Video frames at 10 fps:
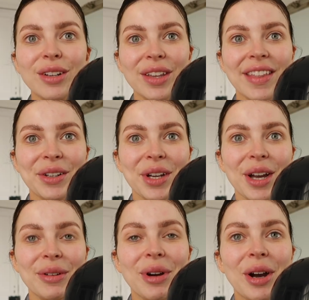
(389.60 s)
Look at that
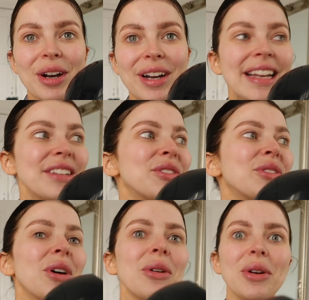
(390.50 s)
go. It is
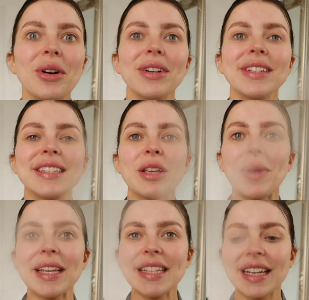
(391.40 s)
so good. So
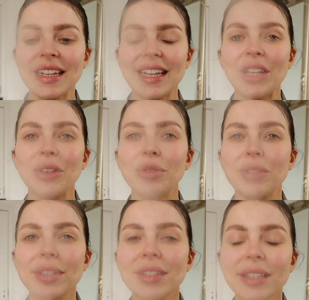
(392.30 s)
basically, you
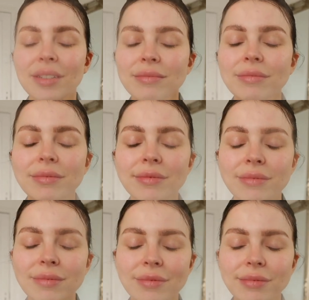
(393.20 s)
just
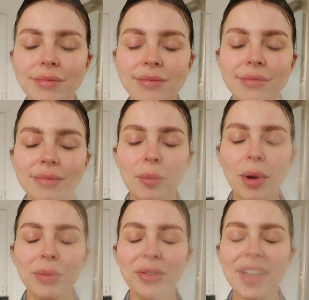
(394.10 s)

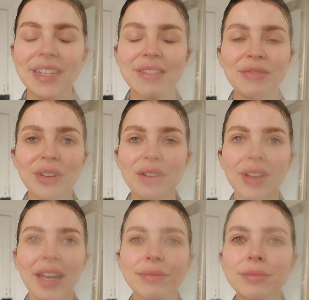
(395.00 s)
pop your face in front of
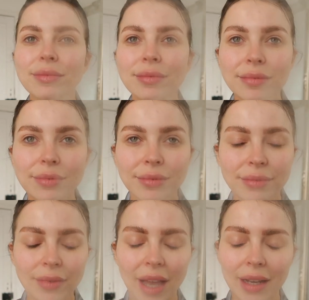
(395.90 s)
it,
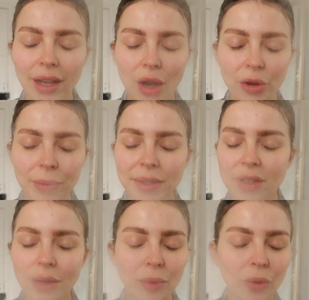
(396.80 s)
and it opens
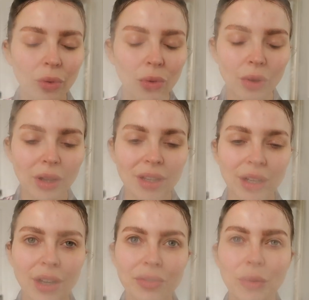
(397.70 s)
up all
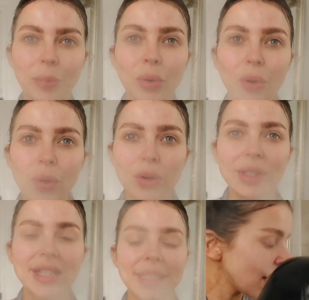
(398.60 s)
of your
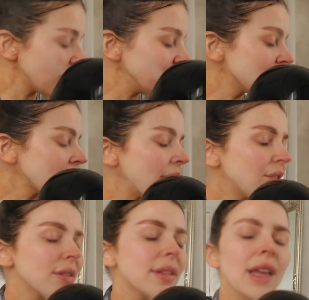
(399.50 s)
pores and just gets
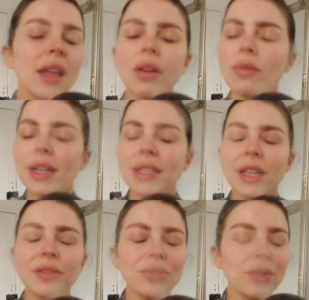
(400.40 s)
your skin
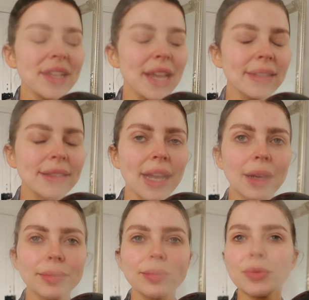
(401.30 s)
ready for the next
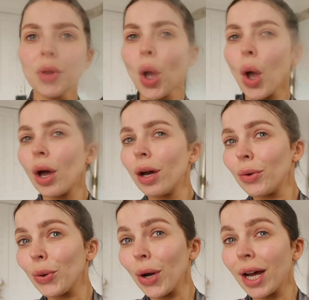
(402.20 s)
step,
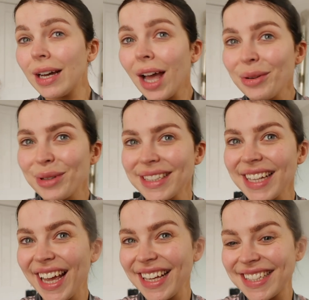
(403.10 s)
which
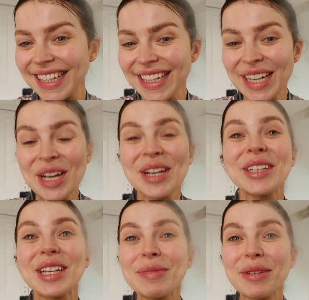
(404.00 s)
is
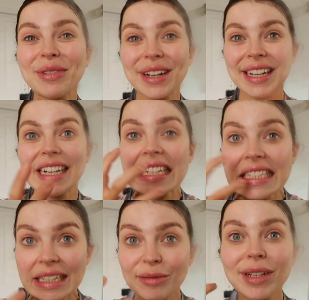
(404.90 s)
gonna be really
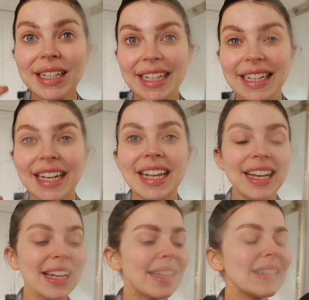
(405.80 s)
deep cleaning
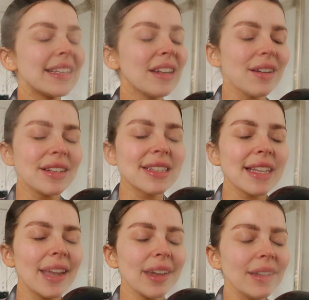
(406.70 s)
and cleansing our
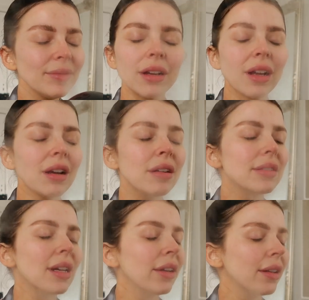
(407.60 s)
skin. God, I
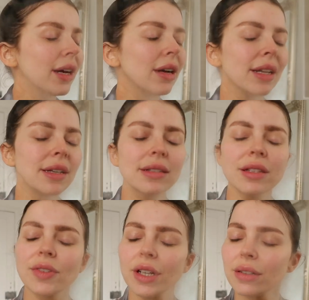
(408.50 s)
can't tell you how nice
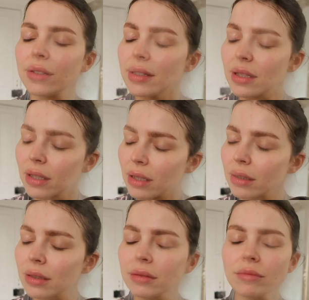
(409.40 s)
this feels.
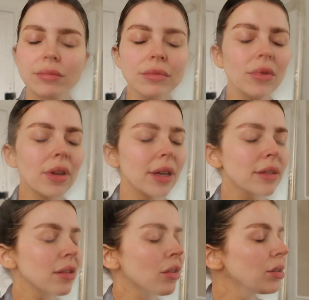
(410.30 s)
It
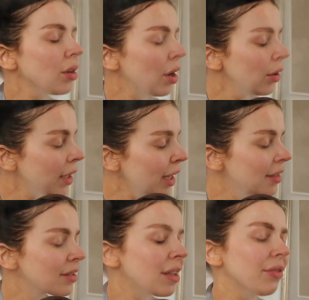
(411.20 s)
is, not
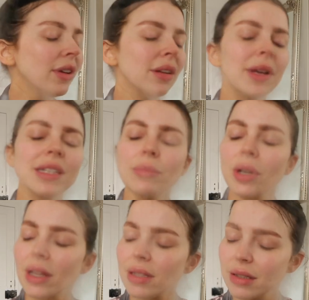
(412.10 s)
only does it feel amazing,
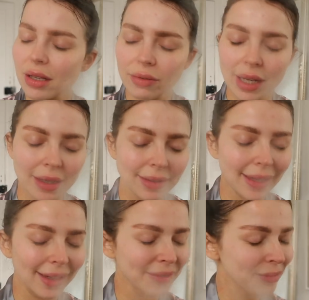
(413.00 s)
but it's so relaxing.